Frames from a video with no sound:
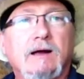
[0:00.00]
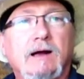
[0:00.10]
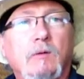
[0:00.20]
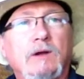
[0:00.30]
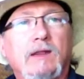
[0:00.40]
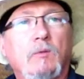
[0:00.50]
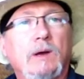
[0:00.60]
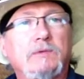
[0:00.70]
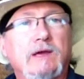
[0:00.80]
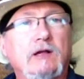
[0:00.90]
I went on a
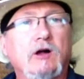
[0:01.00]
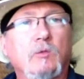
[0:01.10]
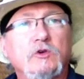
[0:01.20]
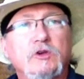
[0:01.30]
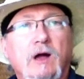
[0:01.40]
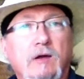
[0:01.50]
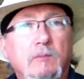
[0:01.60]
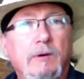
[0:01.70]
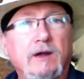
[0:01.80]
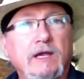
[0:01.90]
website called
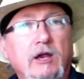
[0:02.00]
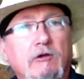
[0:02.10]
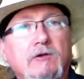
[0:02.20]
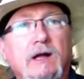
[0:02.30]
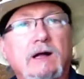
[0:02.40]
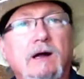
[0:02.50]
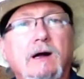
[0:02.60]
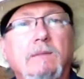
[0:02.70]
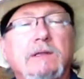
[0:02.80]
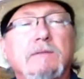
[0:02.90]

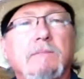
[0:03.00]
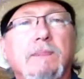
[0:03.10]
wishuponahero.com, and